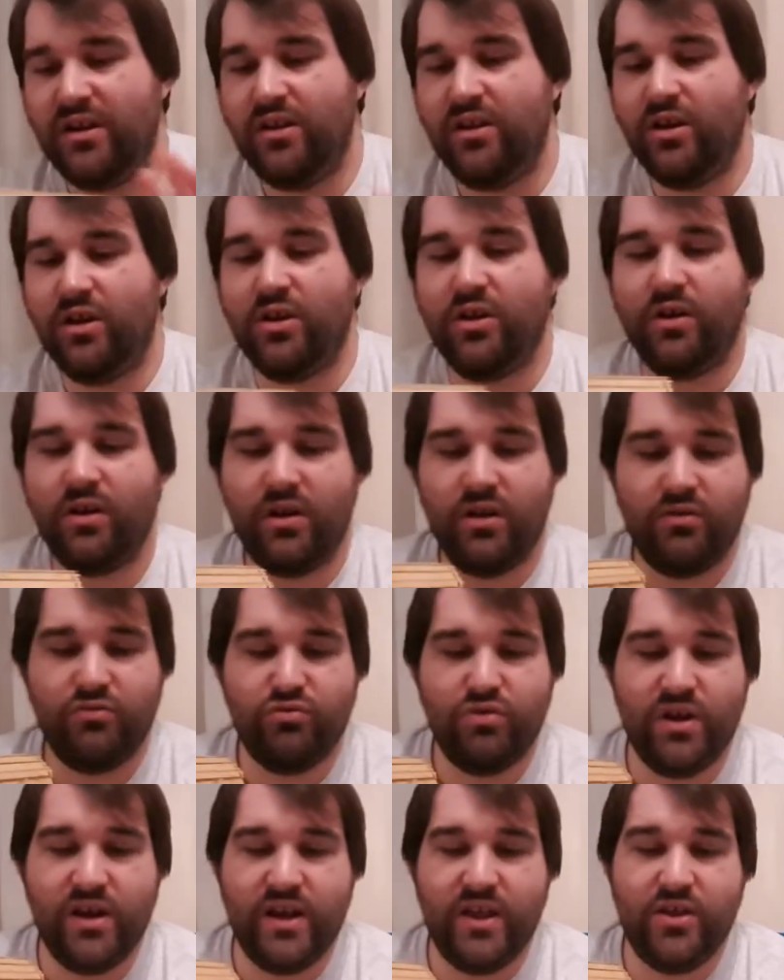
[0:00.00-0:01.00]
to look
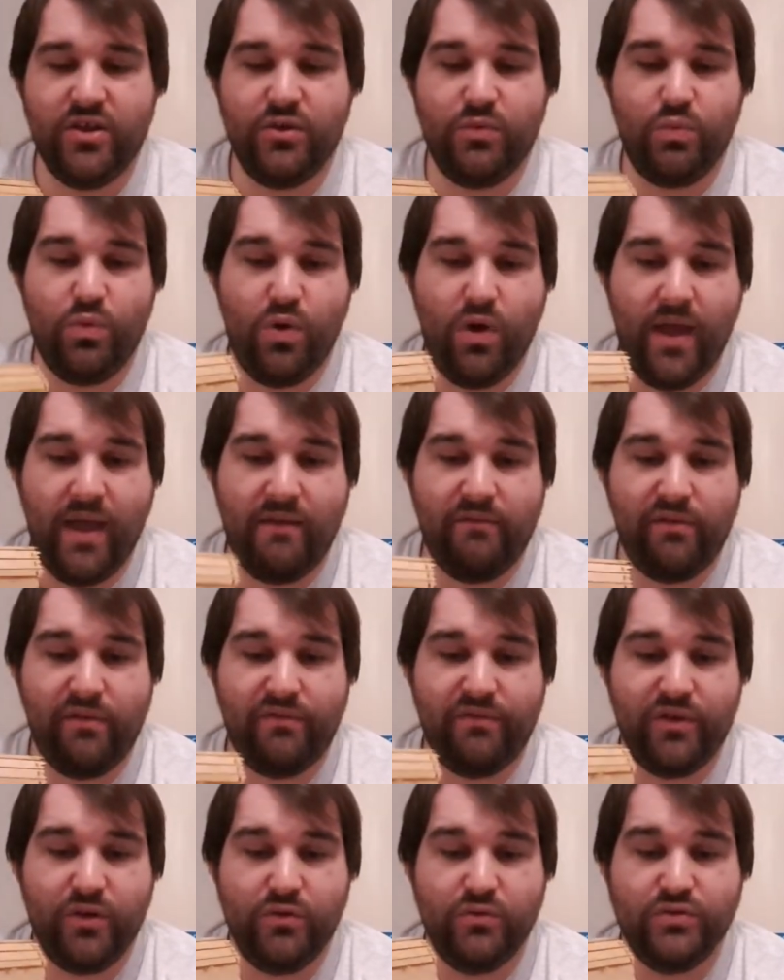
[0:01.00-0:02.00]
really good whatever
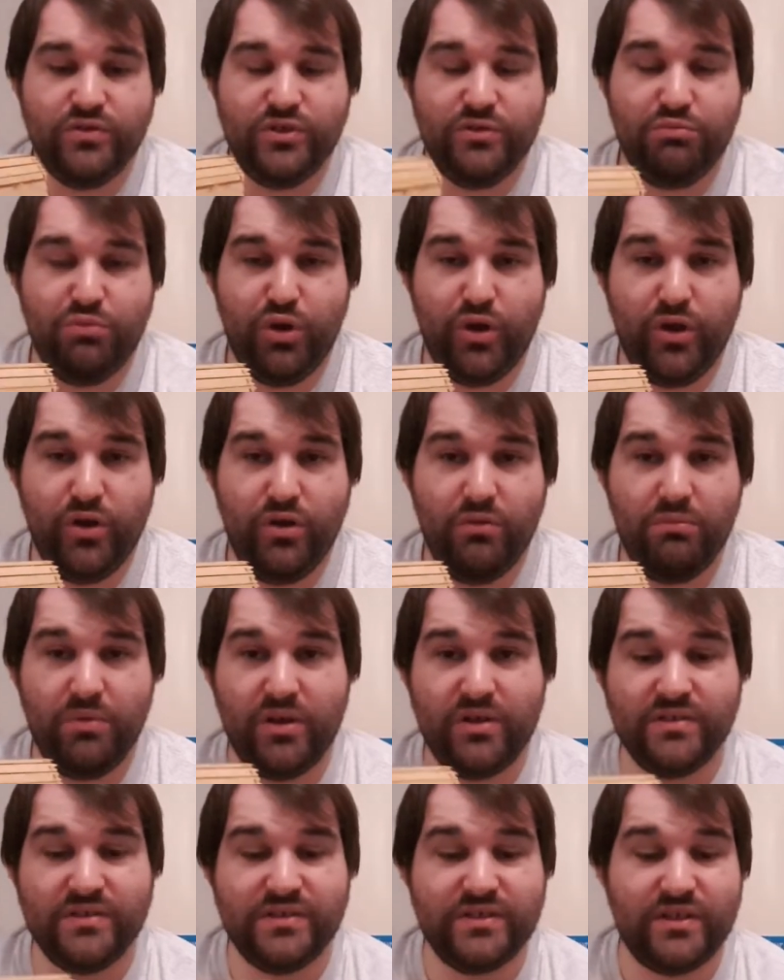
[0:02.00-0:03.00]
field you put it on,
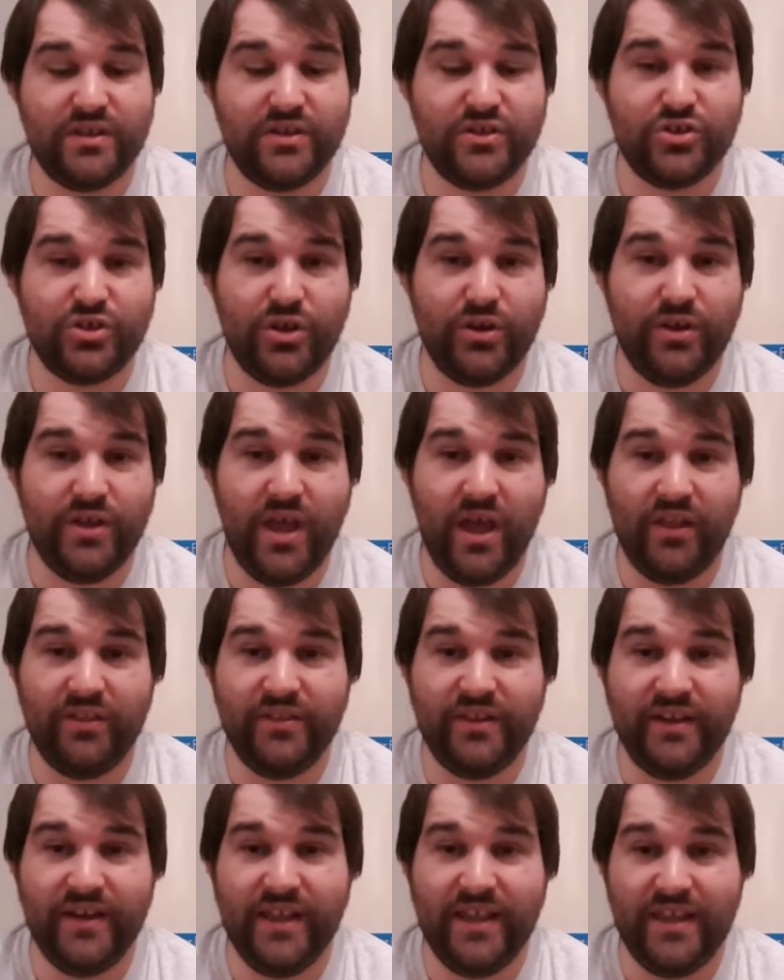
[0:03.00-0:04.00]
because it's going to show the
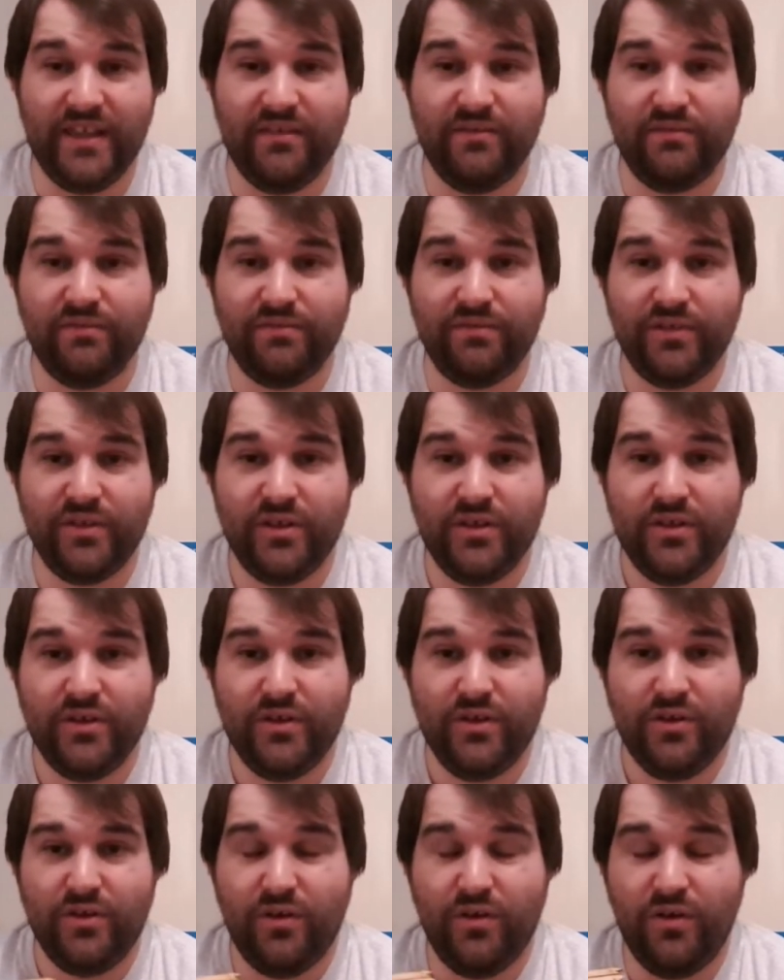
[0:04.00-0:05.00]
underneath
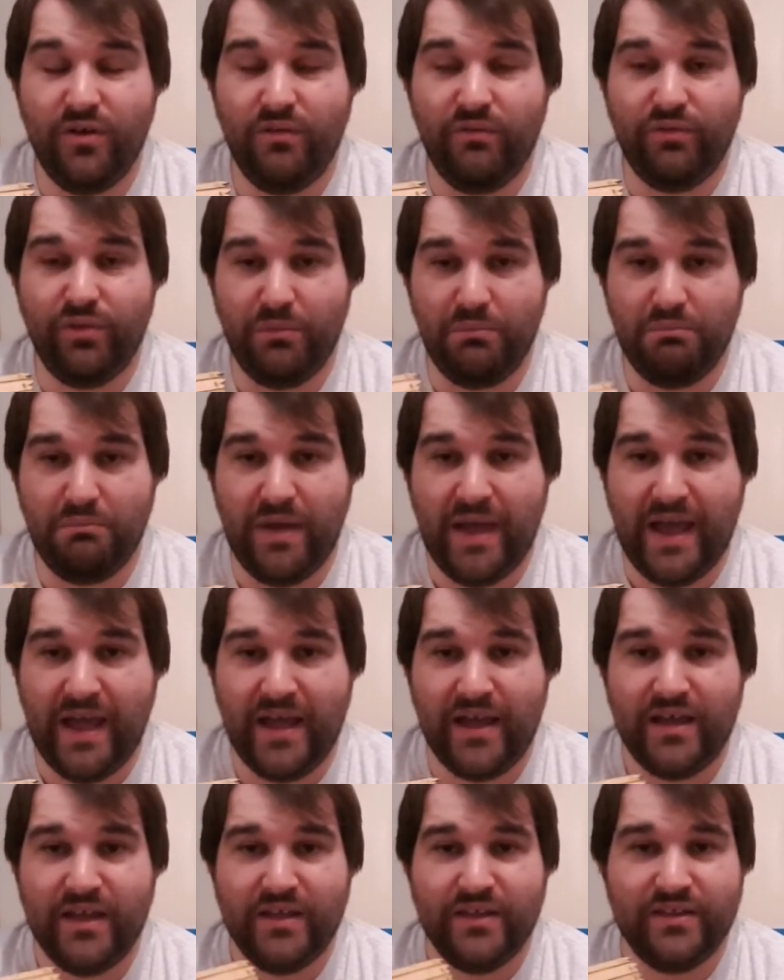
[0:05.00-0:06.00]
of the mat,
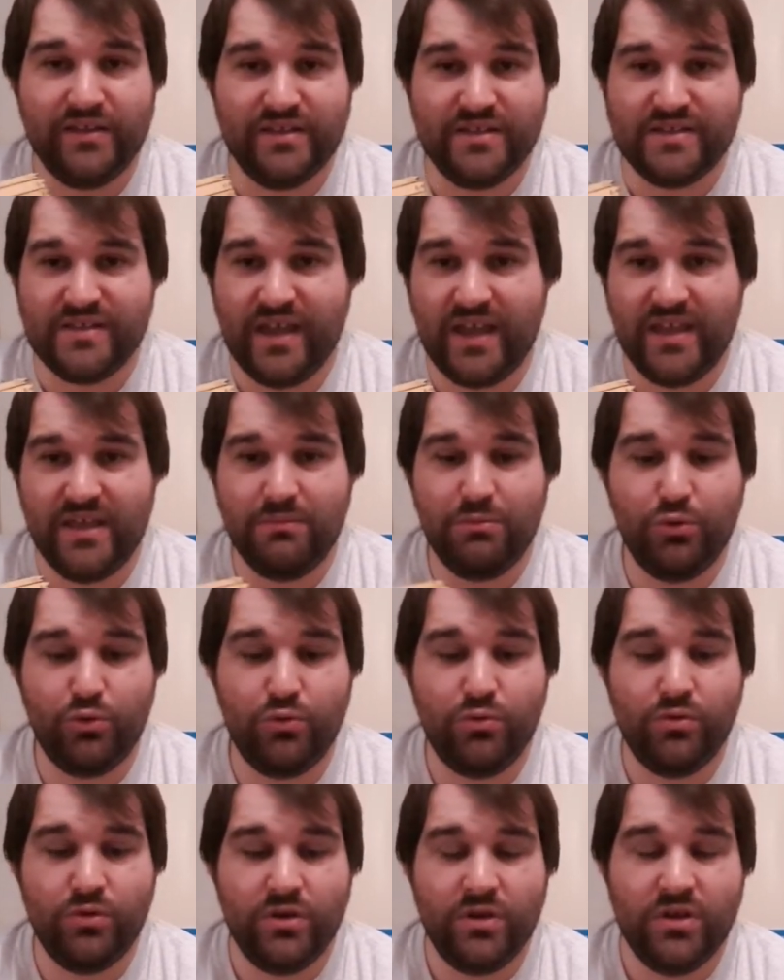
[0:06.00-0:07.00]
the
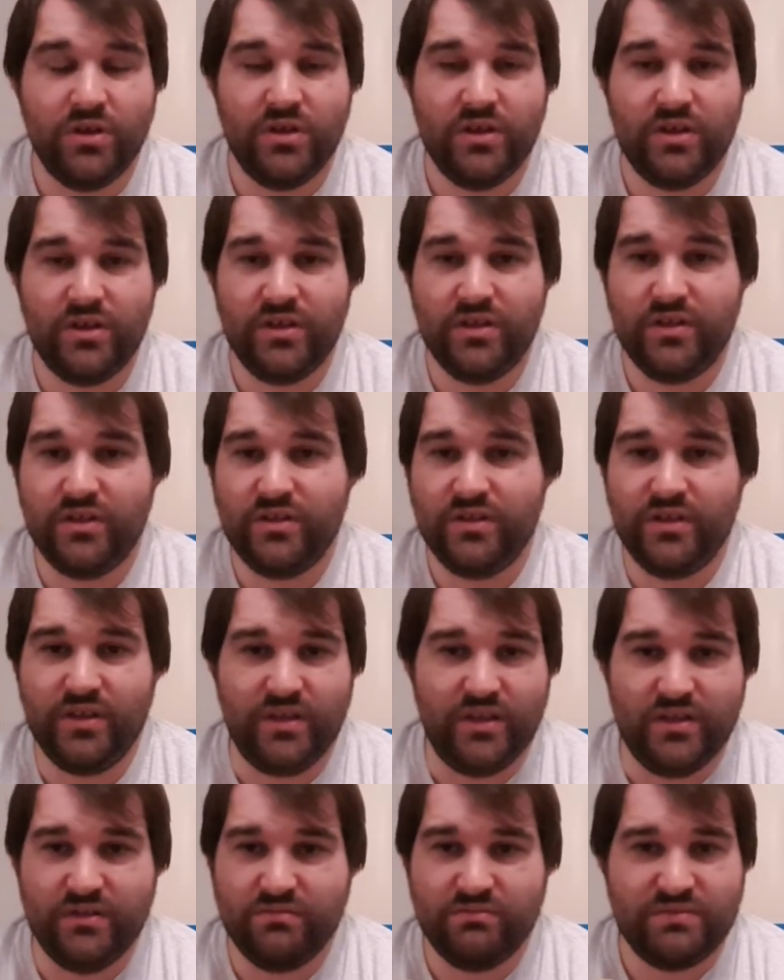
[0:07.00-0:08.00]
table, the
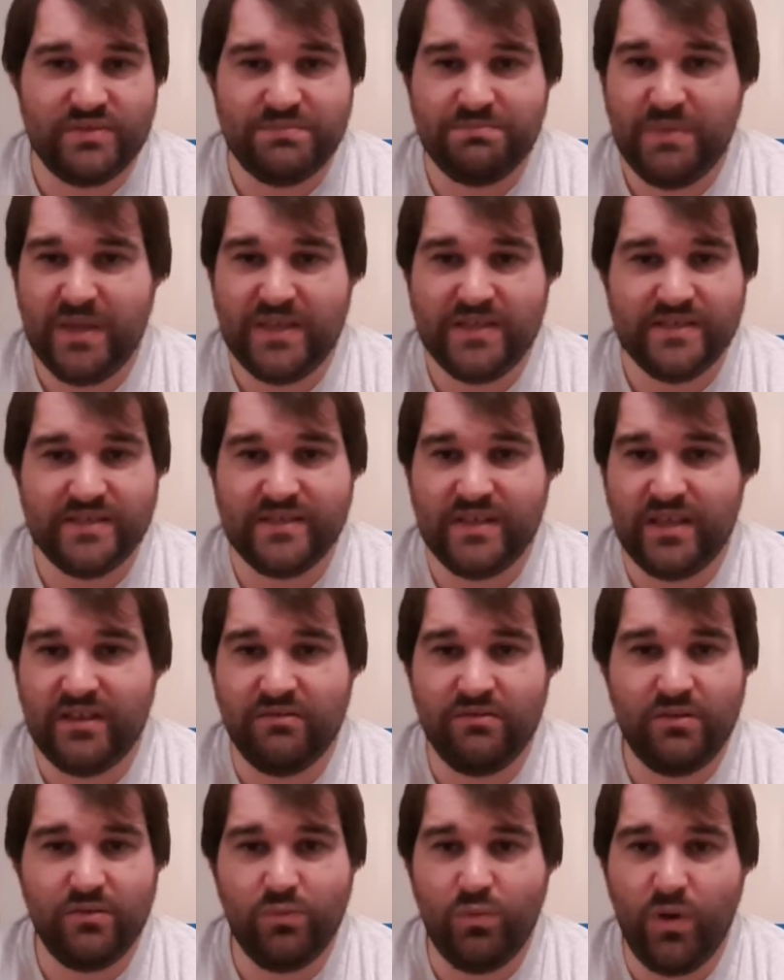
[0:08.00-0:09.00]
piece of
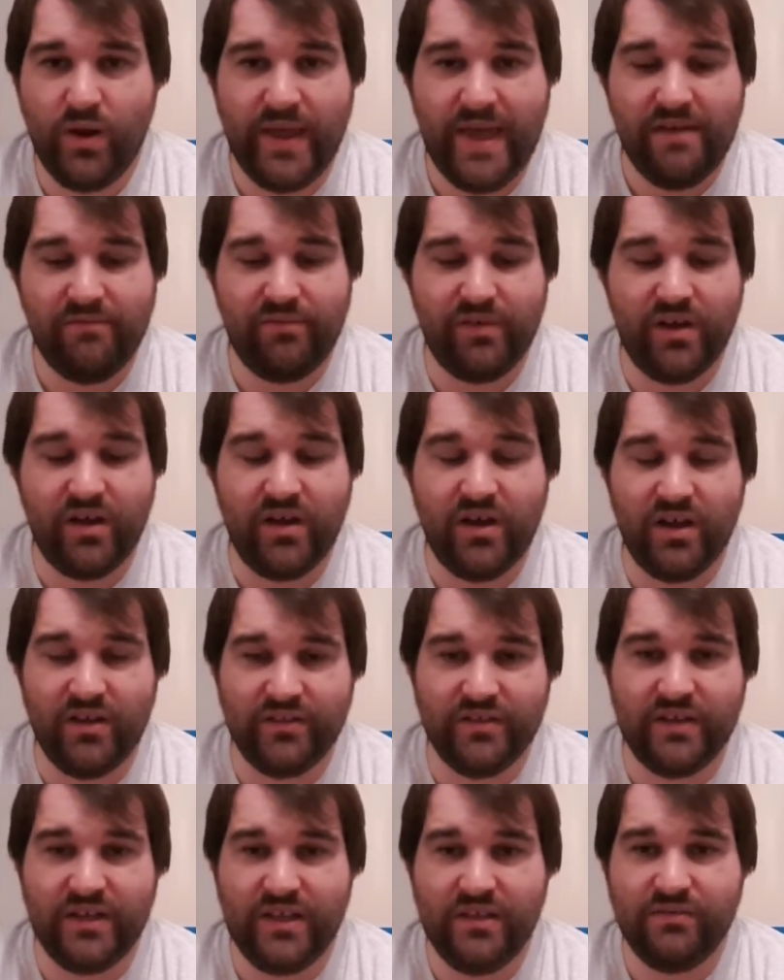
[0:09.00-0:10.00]
scenery, whatever
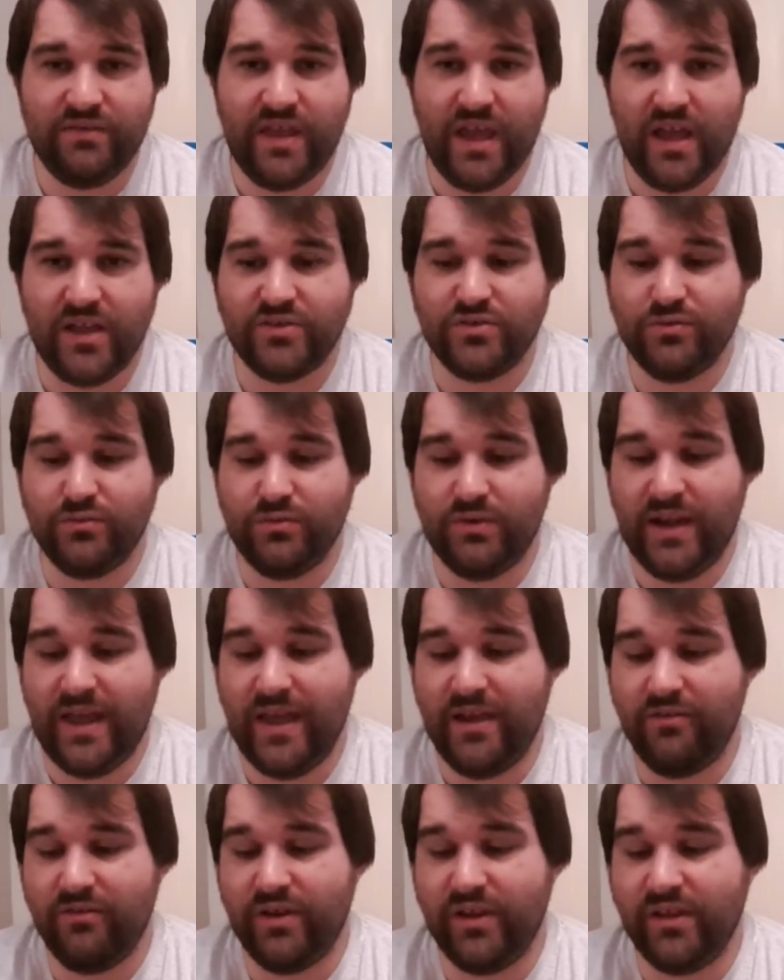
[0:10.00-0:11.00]
underneath the actual
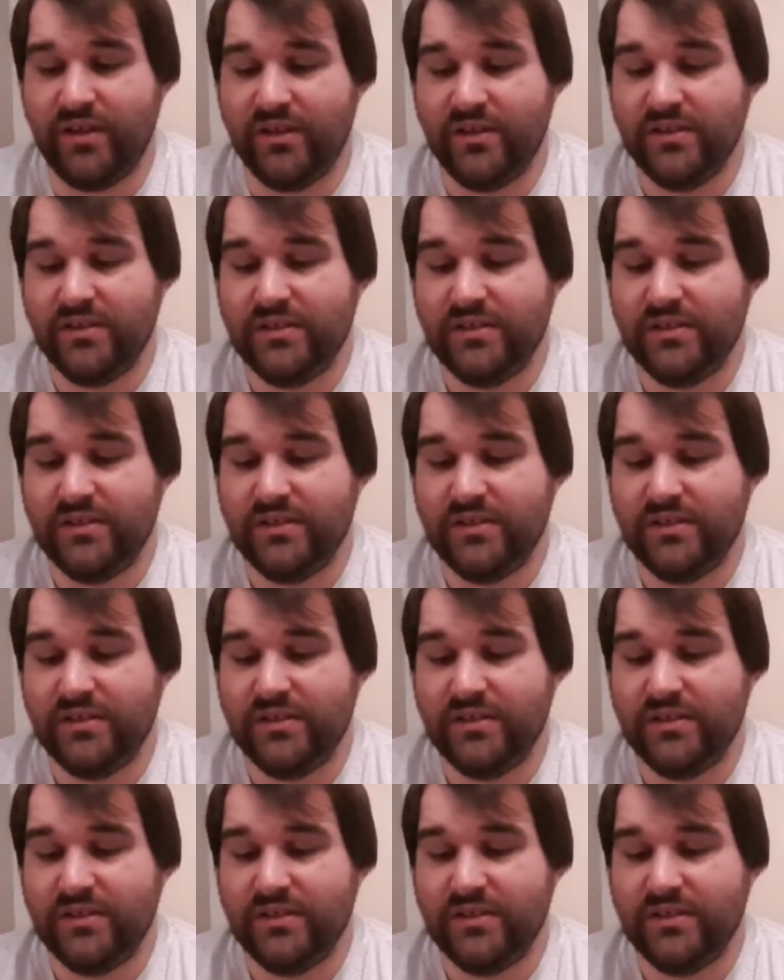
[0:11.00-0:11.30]
layering.